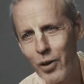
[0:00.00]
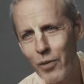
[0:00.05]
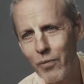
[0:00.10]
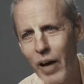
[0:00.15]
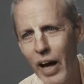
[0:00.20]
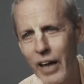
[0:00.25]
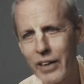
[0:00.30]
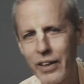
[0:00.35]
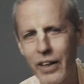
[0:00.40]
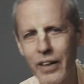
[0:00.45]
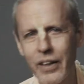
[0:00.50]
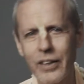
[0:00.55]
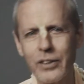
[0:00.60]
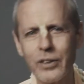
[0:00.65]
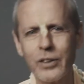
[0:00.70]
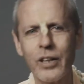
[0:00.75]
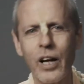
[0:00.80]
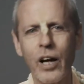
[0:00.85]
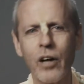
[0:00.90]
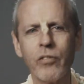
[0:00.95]
go back to
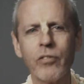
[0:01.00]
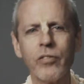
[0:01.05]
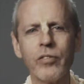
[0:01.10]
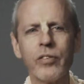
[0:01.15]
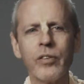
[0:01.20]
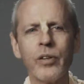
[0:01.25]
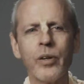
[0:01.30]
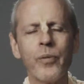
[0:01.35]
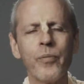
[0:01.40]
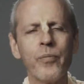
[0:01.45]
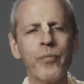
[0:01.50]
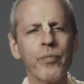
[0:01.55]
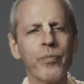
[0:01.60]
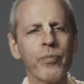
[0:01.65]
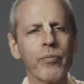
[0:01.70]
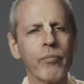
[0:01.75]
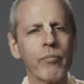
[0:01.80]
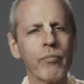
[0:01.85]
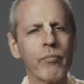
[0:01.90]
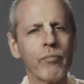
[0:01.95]
this stuff.
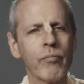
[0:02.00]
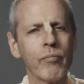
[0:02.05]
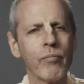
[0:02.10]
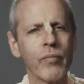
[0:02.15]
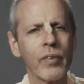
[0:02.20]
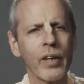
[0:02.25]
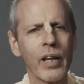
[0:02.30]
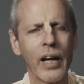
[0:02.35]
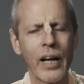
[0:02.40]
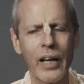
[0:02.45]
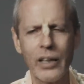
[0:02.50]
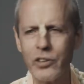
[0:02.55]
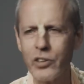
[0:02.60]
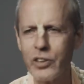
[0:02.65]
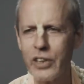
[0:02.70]
And